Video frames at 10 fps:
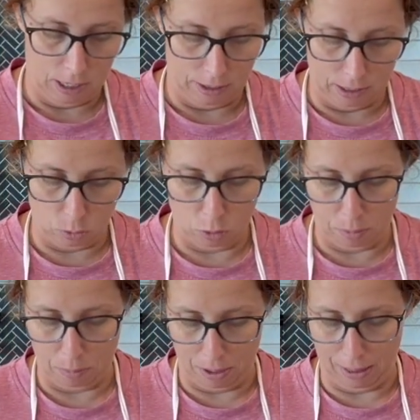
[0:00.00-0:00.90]
This will be
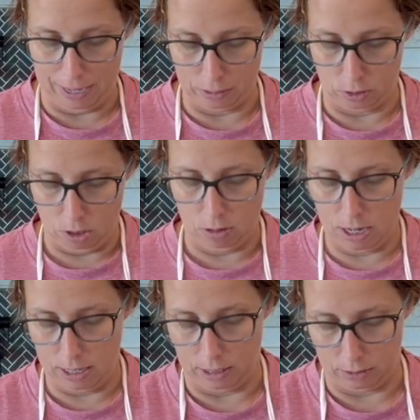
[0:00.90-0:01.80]
my last
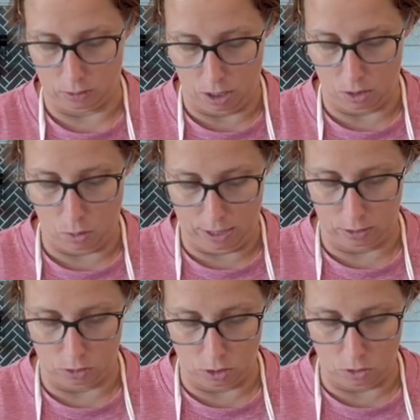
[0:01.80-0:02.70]
donut. It's not quite a
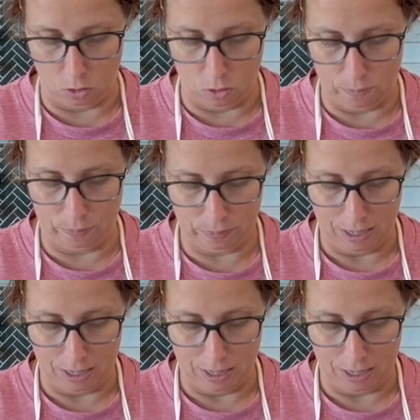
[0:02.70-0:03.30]
circle,